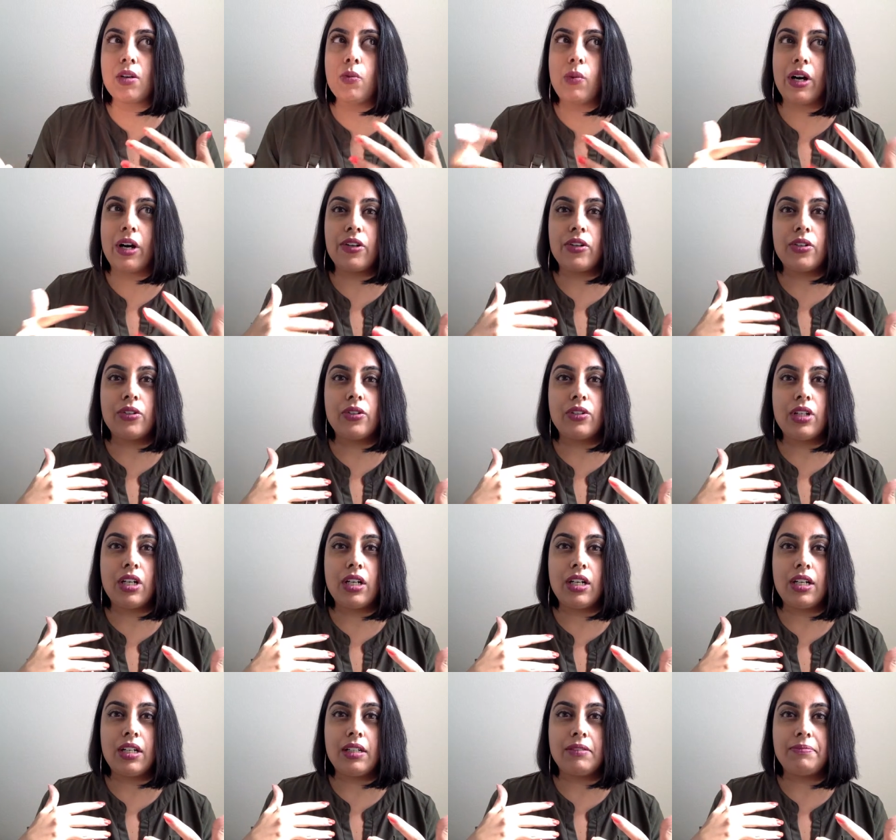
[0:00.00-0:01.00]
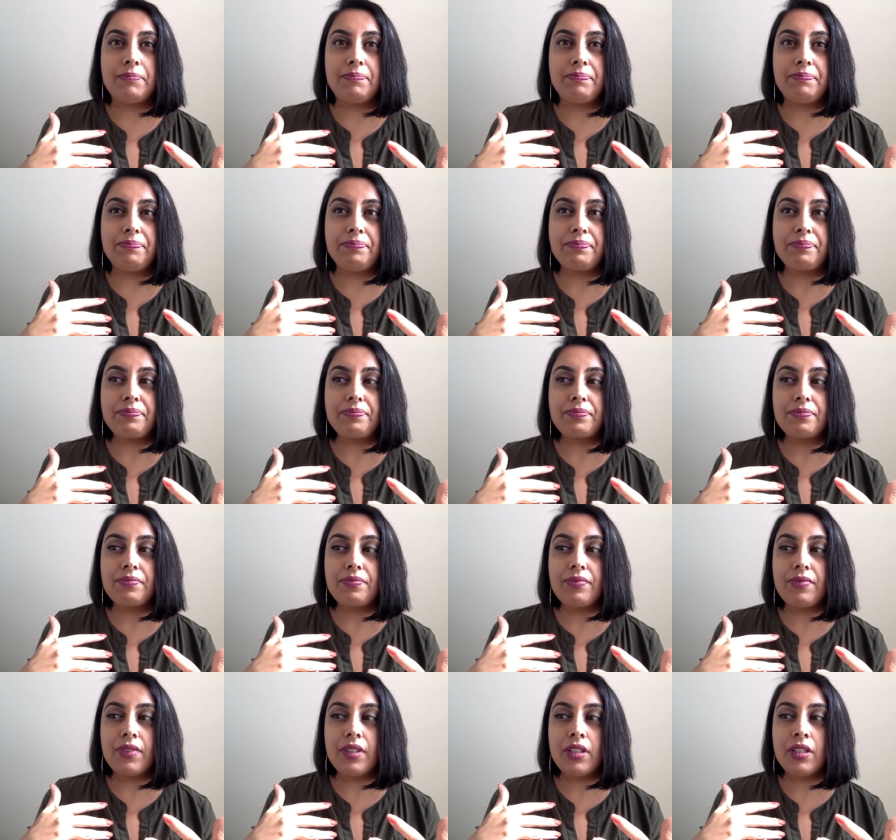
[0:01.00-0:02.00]
want to,
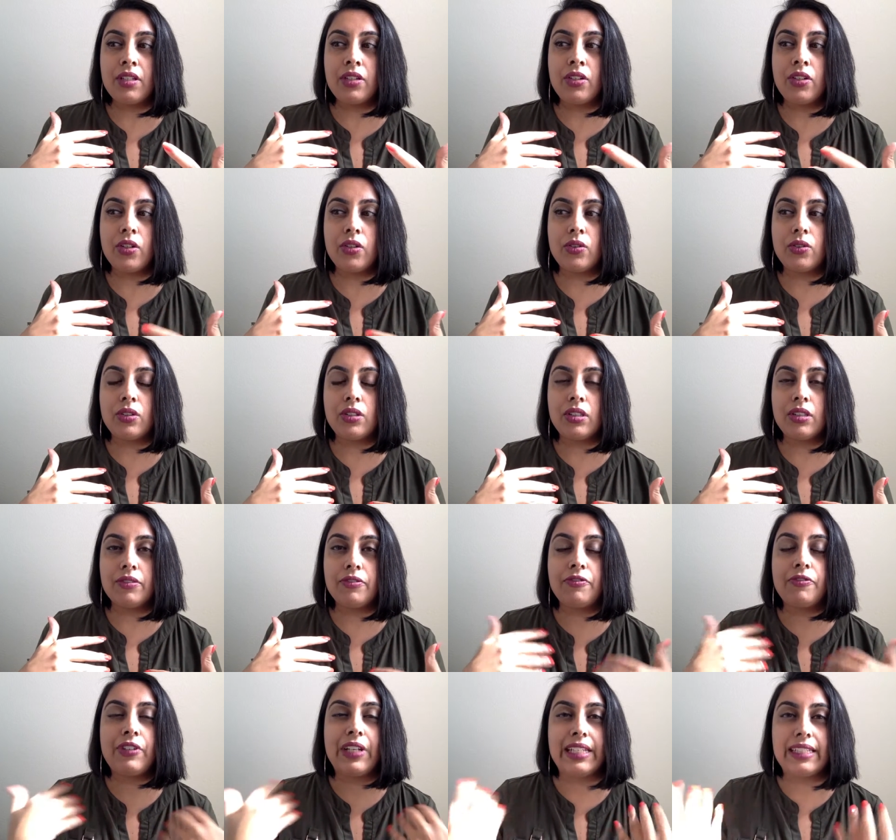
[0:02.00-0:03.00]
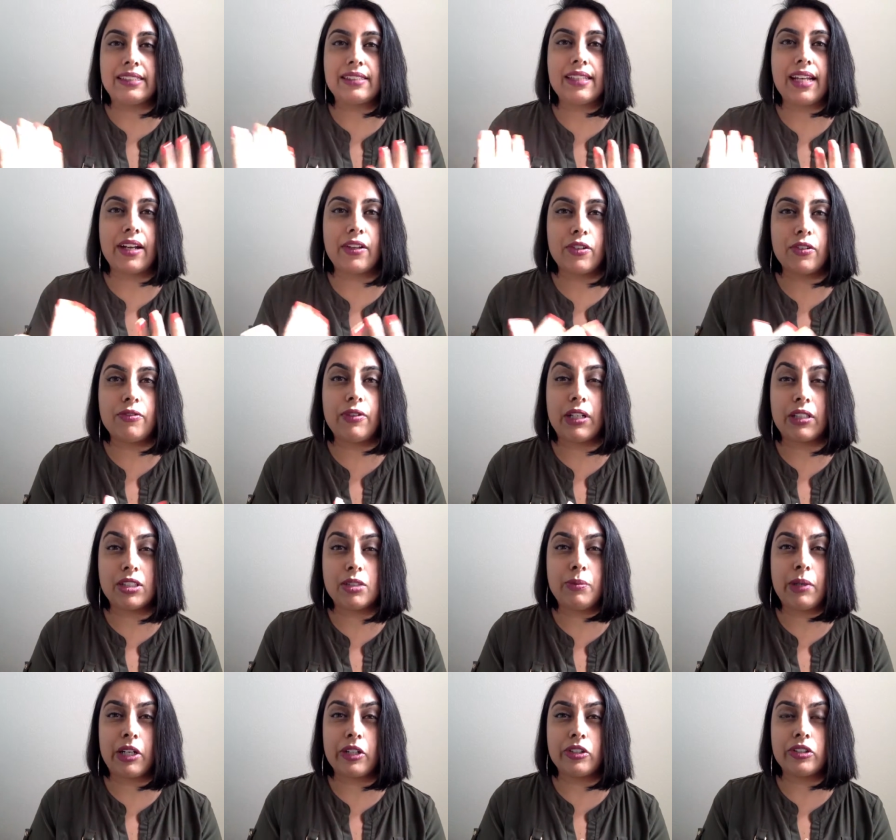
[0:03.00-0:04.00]
face how you felt
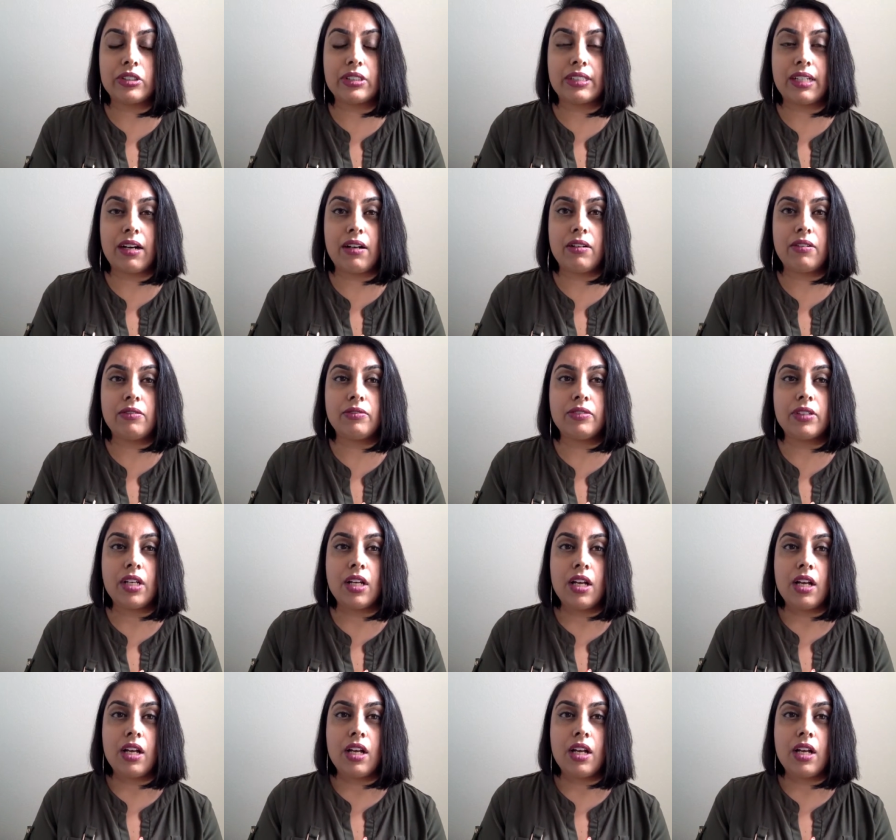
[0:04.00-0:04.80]
about yourself,